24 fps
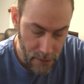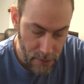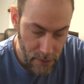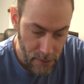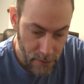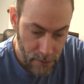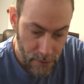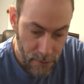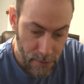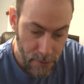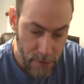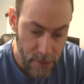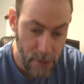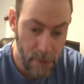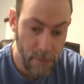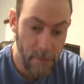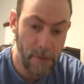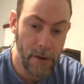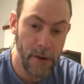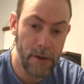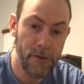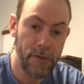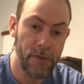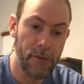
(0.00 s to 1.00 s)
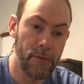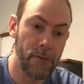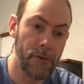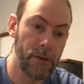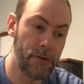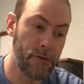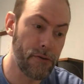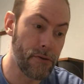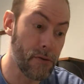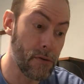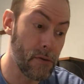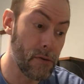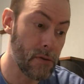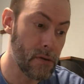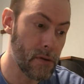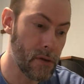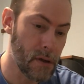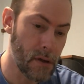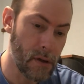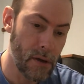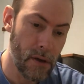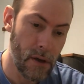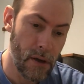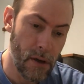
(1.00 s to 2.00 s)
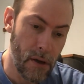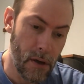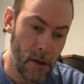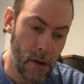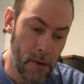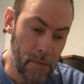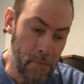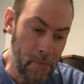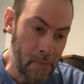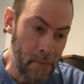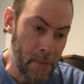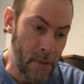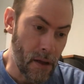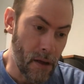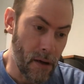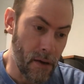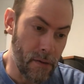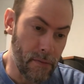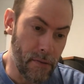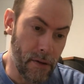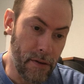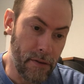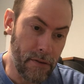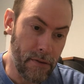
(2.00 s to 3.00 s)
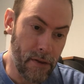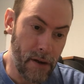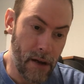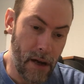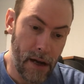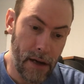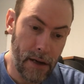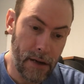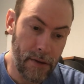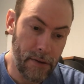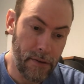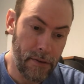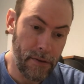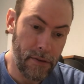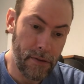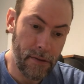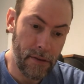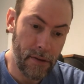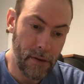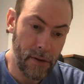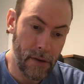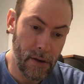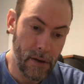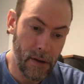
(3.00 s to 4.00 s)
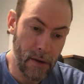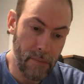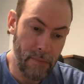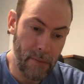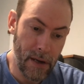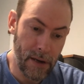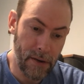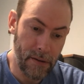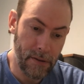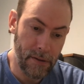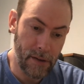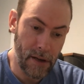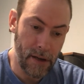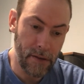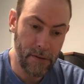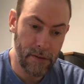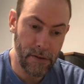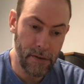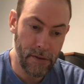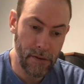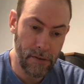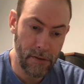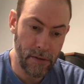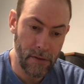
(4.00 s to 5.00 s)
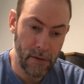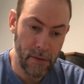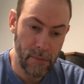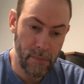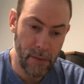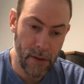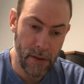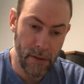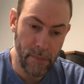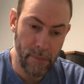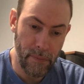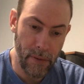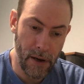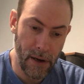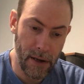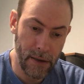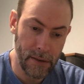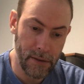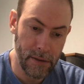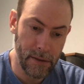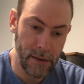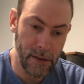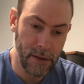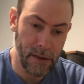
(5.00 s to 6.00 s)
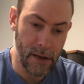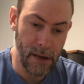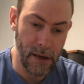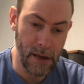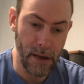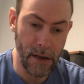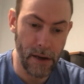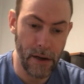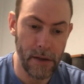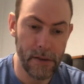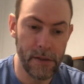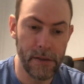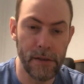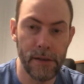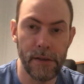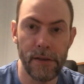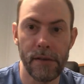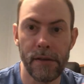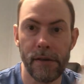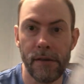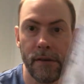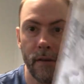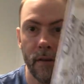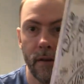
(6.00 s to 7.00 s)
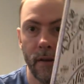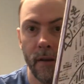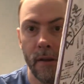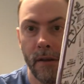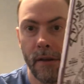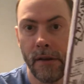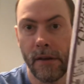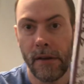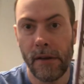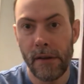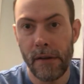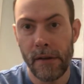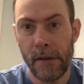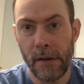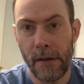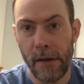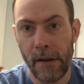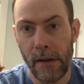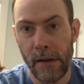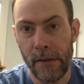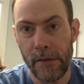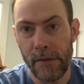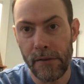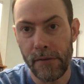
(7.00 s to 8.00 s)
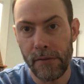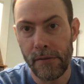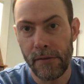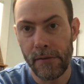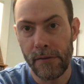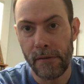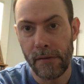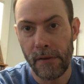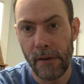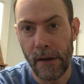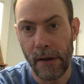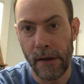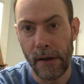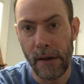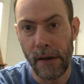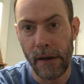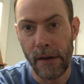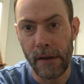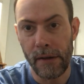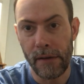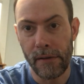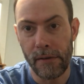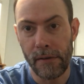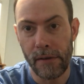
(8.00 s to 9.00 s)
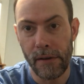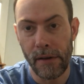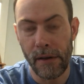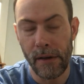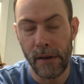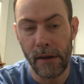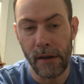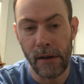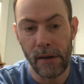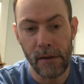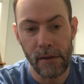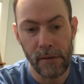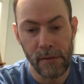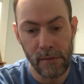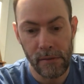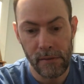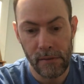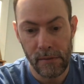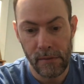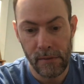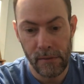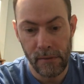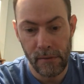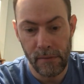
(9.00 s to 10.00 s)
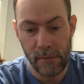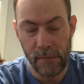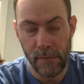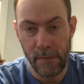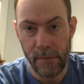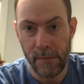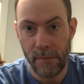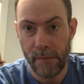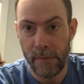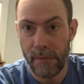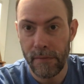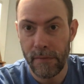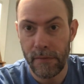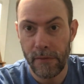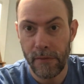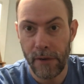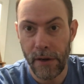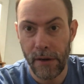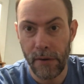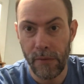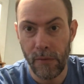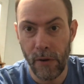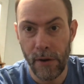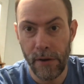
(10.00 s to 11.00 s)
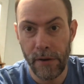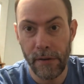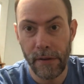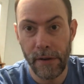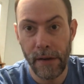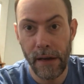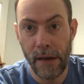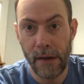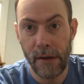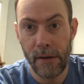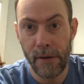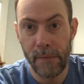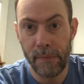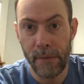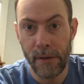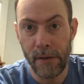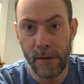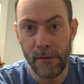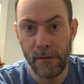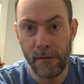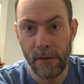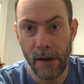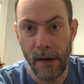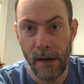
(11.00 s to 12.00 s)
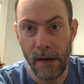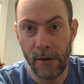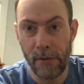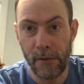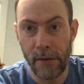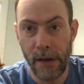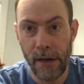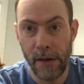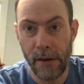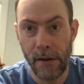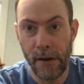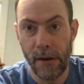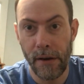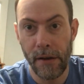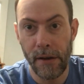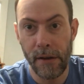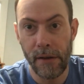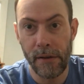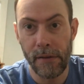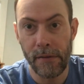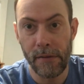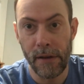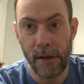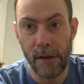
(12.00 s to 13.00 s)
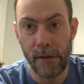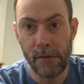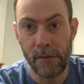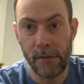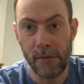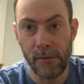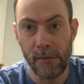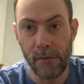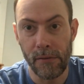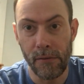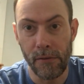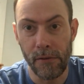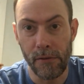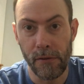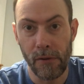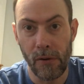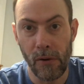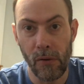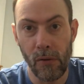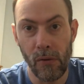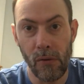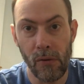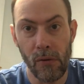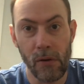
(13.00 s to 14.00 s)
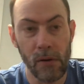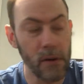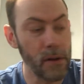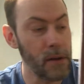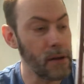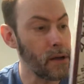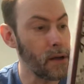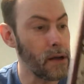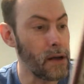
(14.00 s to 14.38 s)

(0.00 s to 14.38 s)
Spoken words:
This is a French original of Xenakis, Metastasis, Pithoprocta, and Ianta. This I got from Record Wonderland up in the Chicagoland area, thanks to Chris Cole.